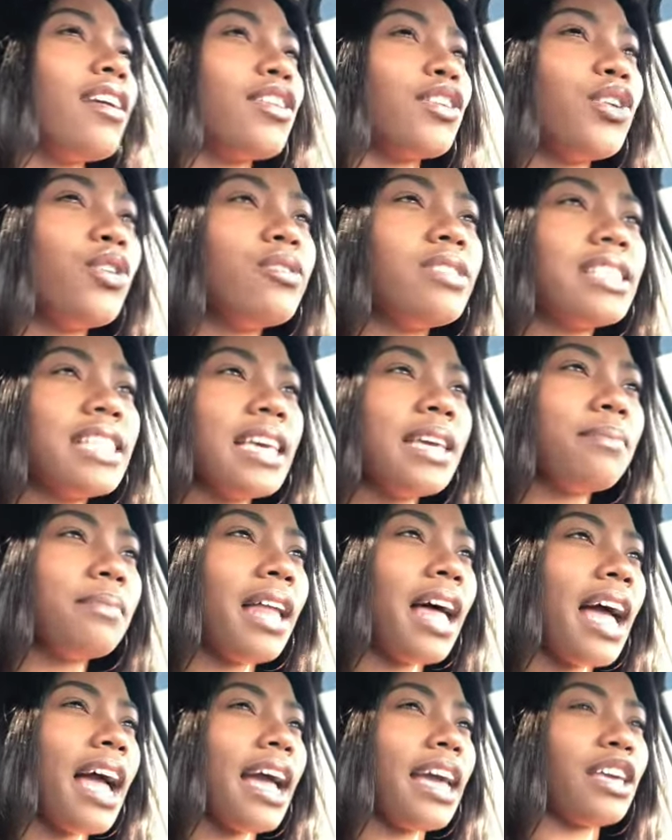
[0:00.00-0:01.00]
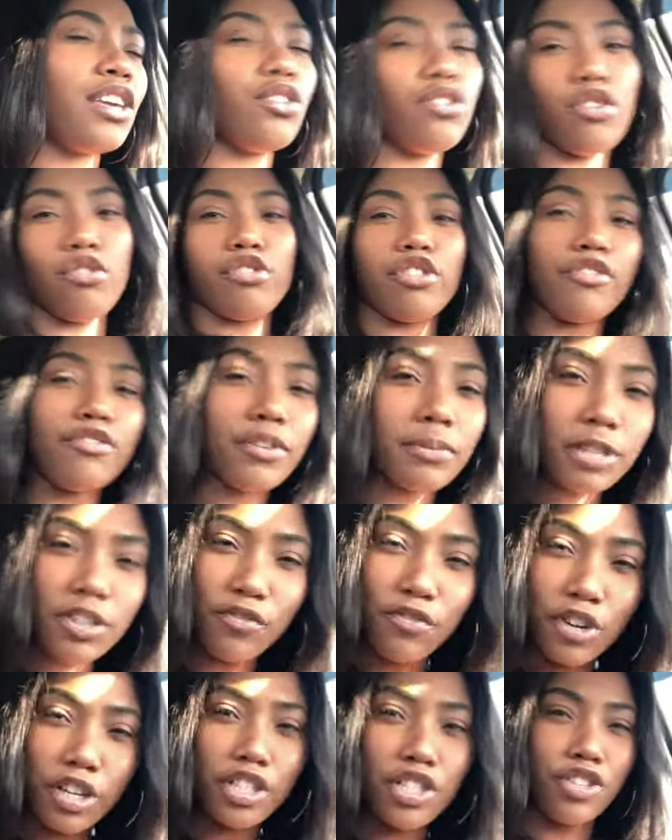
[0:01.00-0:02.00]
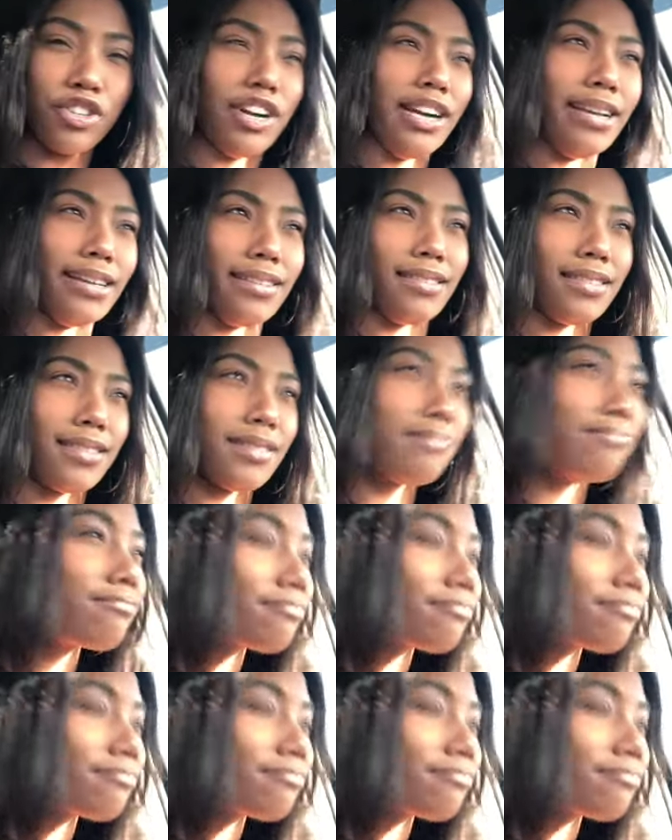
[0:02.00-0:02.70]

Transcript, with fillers: you seem like, you know, you're from for the streets.